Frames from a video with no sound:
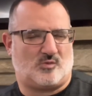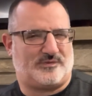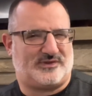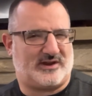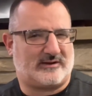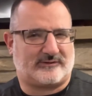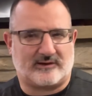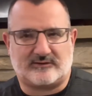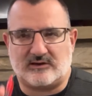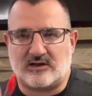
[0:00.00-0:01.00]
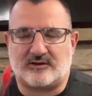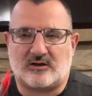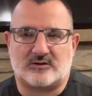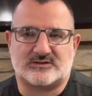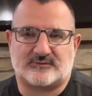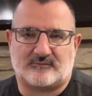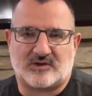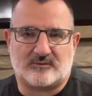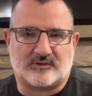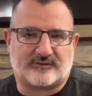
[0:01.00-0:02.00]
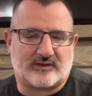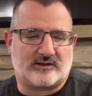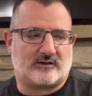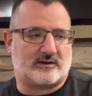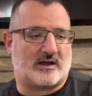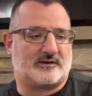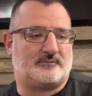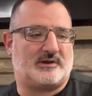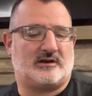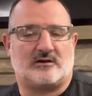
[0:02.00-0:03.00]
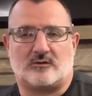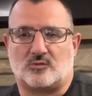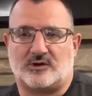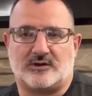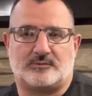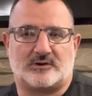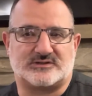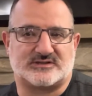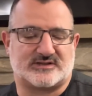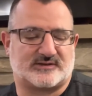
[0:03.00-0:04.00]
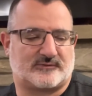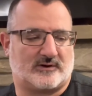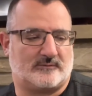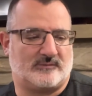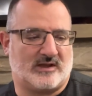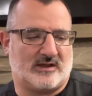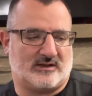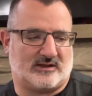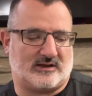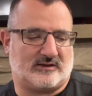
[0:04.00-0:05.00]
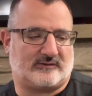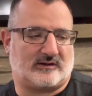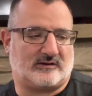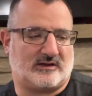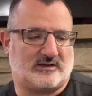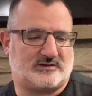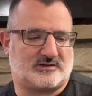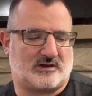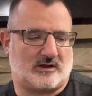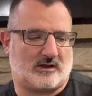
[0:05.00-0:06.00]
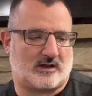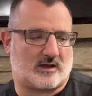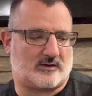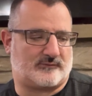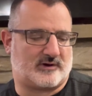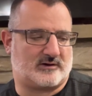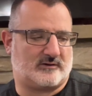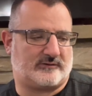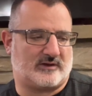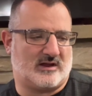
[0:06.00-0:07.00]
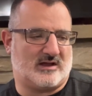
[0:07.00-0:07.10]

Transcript: think $69 if I'm not mistaken. Now, depending on where you purchase this from, it is a niche uh, fragrance.